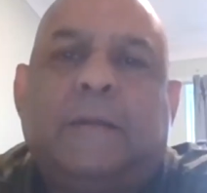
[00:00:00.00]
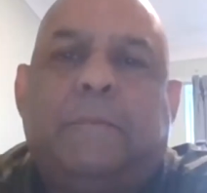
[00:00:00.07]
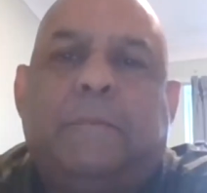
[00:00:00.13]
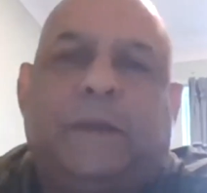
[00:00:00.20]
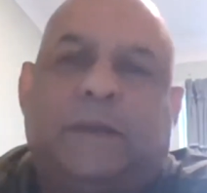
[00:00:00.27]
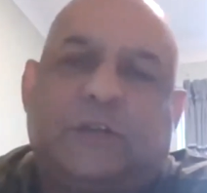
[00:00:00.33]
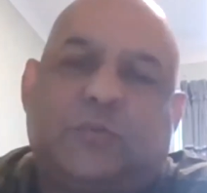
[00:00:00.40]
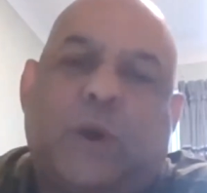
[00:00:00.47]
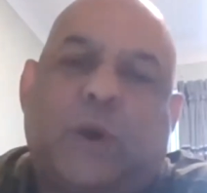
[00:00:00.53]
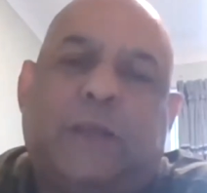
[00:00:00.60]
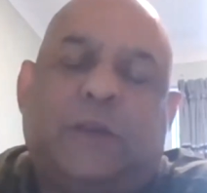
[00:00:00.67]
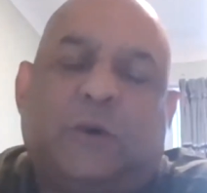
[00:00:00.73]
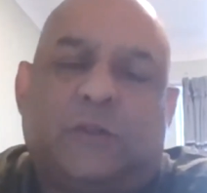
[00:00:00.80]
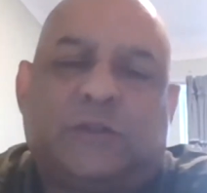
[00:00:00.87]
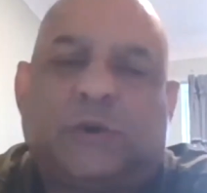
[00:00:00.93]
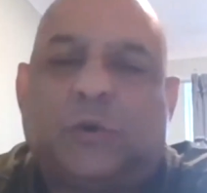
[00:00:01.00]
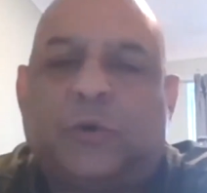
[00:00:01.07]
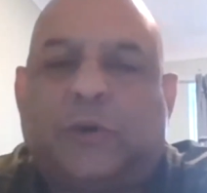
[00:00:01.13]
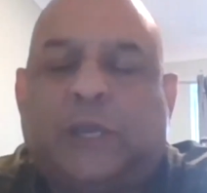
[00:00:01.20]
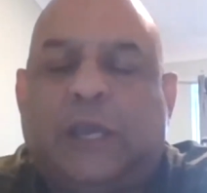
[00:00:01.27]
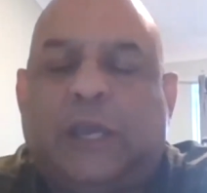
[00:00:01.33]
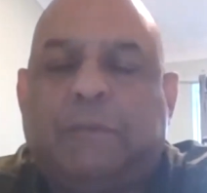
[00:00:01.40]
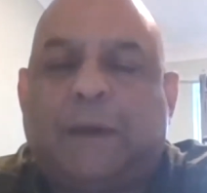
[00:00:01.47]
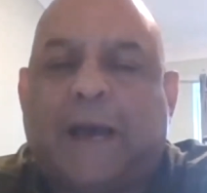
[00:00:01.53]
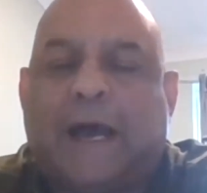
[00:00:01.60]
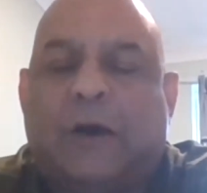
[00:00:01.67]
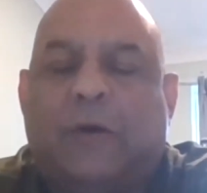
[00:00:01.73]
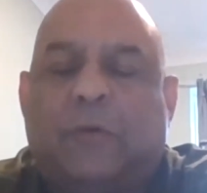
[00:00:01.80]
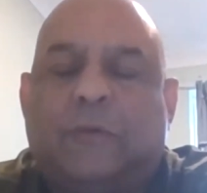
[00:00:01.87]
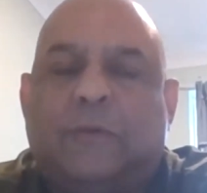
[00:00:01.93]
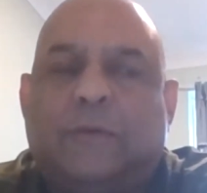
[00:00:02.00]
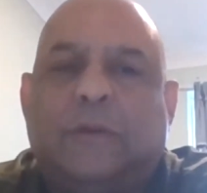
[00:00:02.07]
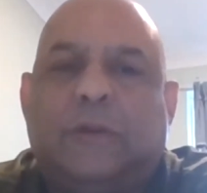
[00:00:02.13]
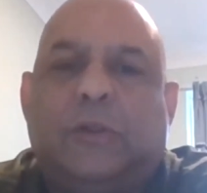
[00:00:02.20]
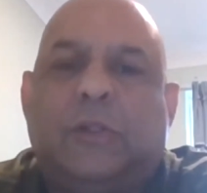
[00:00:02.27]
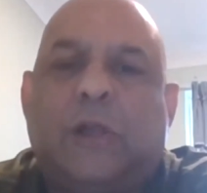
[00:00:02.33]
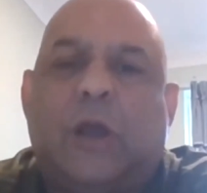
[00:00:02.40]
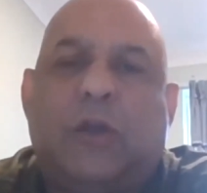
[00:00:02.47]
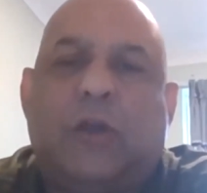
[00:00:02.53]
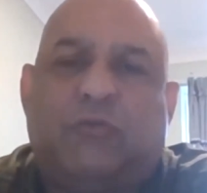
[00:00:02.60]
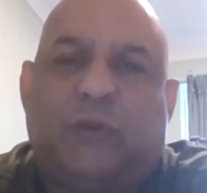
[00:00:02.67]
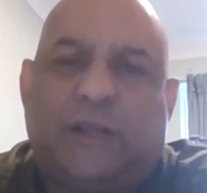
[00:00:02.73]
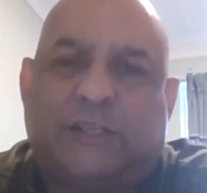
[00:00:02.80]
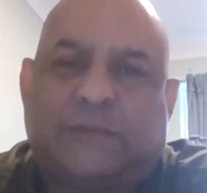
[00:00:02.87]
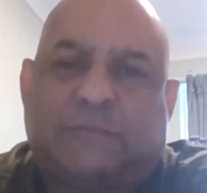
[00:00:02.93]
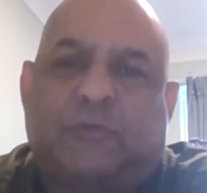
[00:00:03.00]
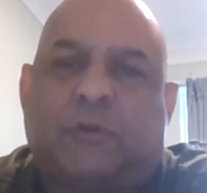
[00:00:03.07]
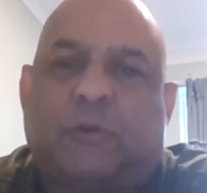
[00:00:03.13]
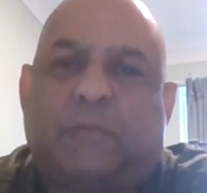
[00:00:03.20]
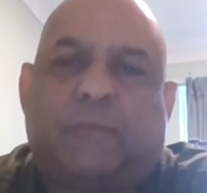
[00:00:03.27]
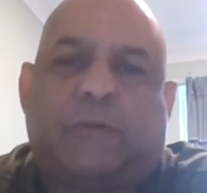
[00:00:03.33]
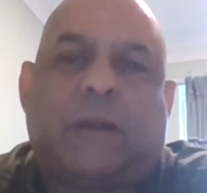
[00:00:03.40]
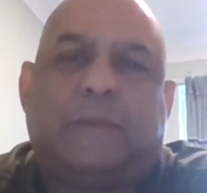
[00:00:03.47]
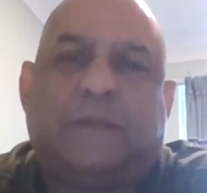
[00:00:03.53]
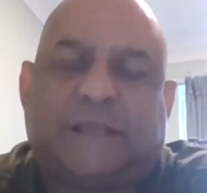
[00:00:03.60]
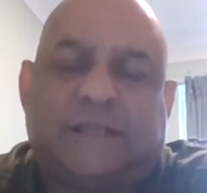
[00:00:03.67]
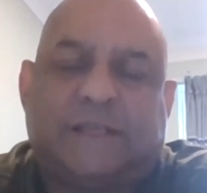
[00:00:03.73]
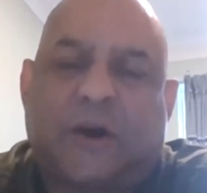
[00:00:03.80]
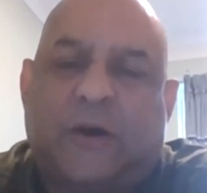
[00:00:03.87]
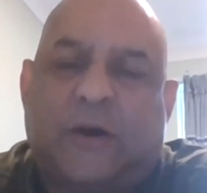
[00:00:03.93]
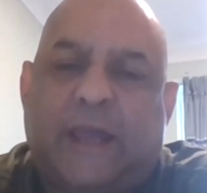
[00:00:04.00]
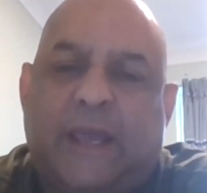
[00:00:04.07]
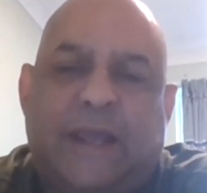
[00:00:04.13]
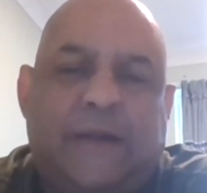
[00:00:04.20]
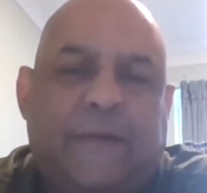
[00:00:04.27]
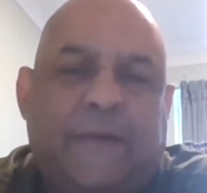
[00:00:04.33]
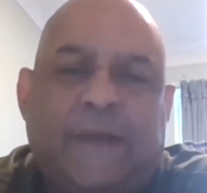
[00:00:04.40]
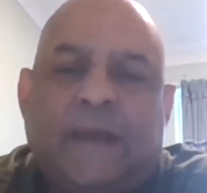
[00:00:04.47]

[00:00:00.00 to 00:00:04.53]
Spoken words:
because when you're talking about low risk premises, i.e.